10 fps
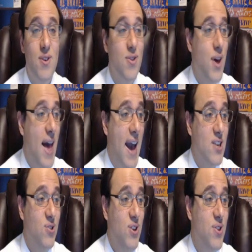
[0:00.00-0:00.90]

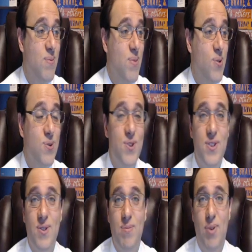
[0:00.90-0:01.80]
the
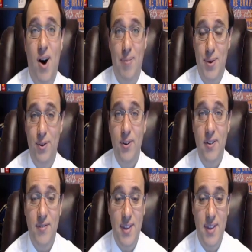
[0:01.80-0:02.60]
most popular,